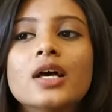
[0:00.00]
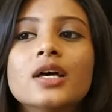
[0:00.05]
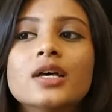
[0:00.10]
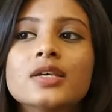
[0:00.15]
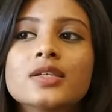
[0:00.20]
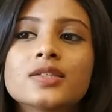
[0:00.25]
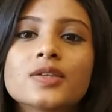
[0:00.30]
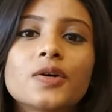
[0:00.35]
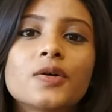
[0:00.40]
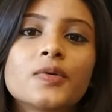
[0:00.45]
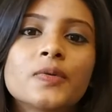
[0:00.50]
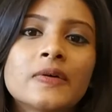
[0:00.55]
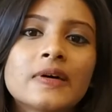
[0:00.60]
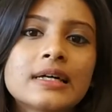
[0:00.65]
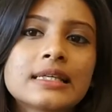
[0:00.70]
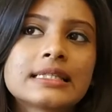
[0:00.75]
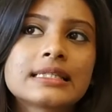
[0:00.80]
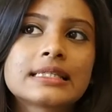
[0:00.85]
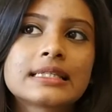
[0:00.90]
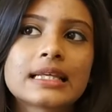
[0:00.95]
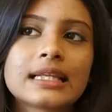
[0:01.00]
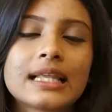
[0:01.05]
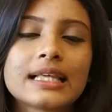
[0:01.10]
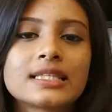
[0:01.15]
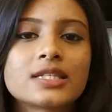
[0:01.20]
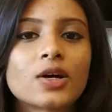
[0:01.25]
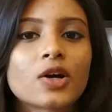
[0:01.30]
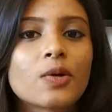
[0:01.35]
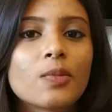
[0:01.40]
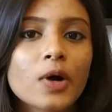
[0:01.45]
So first,
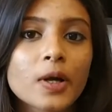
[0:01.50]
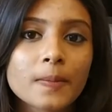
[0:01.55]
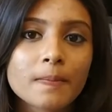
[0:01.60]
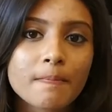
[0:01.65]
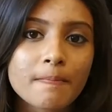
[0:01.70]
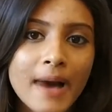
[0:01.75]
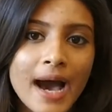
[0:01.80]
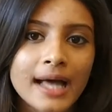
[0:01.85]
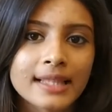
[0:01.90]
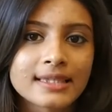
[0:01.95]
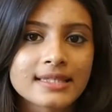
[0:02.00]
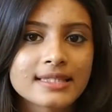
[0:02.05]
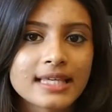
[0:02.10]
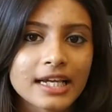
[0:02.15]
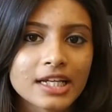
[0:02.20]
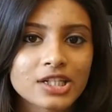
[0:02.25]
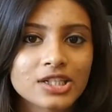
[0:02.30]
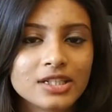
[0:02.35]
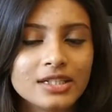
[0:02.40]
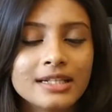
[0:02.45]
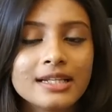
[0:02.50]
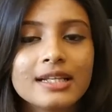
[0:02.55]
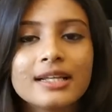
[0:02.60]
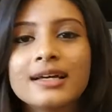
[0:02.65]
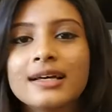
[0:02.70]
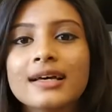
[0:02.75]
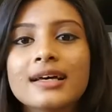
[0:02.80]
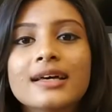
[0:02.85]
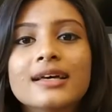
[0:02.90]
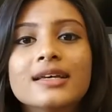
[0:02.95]
let's talk about math section.
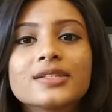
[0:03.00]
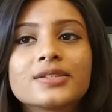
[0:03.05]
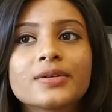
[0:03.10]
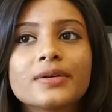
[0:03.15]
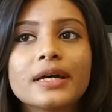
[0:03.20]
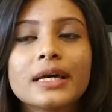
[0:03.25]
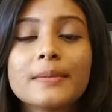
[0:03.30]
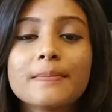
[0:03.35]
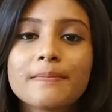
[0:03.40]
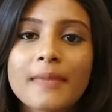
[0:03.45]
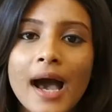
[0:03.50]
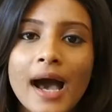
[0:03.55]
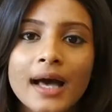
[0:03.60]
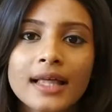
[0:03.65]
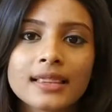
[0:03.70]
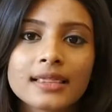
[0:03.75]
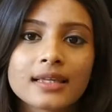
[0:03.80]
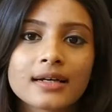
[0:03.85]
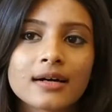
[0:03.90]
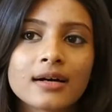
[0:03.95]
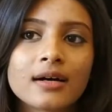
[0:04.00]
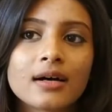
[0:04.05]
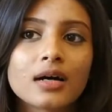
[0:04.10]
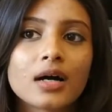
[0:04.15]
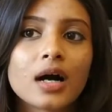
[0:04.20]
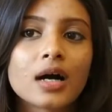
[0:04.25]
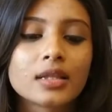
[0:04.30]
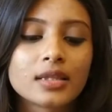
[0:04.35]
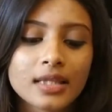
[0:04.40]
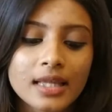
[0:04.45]
So in math,
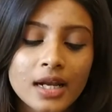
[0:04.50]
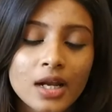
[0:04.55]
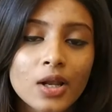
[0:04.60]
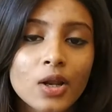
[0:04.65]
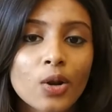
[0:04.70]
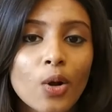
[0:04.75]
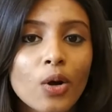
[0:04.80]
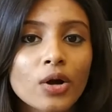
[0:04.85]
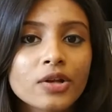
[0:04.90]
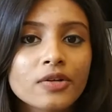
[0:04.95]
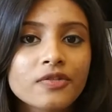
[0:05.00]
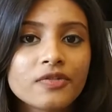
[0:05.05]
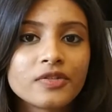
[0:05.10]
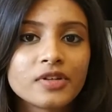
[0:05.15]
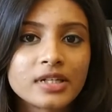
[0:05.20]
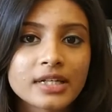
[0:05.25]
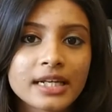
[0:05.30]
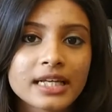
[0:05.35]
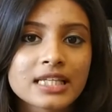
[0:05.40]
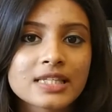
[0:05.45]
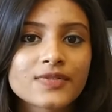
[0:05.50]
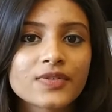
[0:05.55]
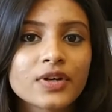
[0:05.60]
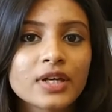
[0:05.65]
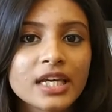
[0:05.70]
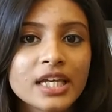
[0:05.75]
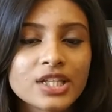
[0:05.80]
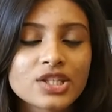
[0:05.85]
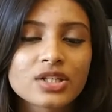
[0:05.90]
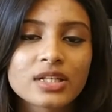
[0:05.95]
there are a lot of tricks for
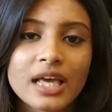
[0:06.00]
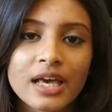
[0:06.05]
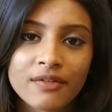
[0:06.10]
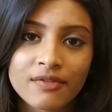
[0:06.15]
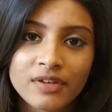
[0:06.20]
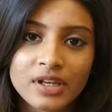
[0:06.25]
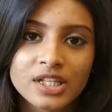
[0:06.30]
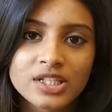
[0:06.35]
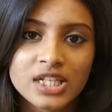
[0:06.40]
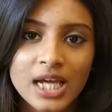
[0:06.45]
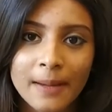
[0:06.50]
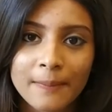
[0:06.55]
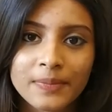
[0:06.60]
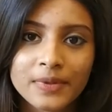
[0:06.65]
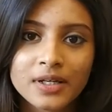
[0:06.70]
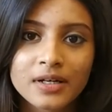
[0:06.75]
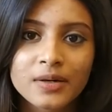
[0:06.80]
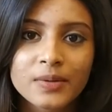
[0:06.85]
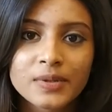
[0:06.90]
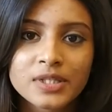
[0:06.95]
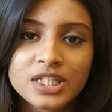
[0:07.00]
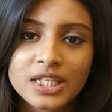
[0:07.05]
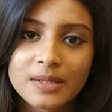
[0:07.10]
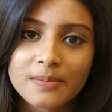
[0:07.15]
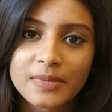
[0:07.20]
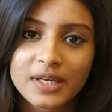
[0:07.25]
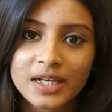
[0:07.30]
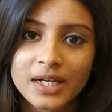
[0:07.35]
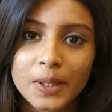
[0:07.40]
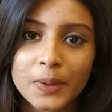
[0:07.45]
each and every chapter which can
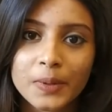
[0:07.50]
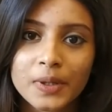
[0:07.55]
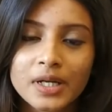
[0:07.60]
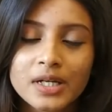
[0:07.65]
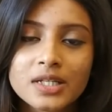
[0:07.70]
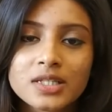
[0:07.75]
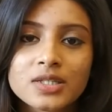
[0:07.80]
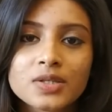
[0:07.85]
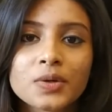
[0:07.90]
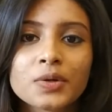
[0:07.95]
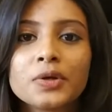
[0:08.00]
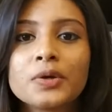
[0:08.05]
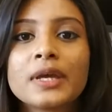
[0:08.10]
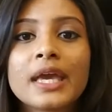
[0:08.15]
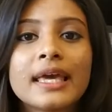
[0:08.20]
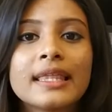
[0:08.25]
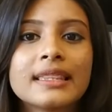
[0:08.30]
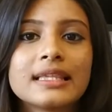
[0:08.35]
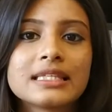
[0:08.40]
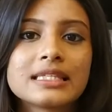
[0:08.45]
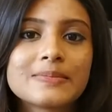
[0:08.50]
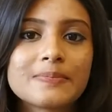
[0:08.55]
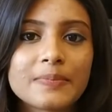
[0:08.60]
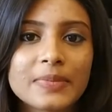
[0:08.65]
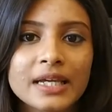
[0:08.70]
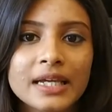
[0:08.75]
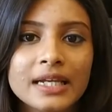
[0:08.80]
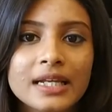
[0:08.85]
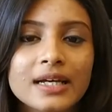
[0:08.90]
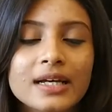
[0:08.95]
be covered, so you gain the
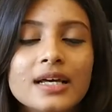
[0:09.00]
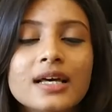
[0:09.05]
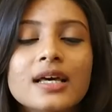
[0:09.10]
speed.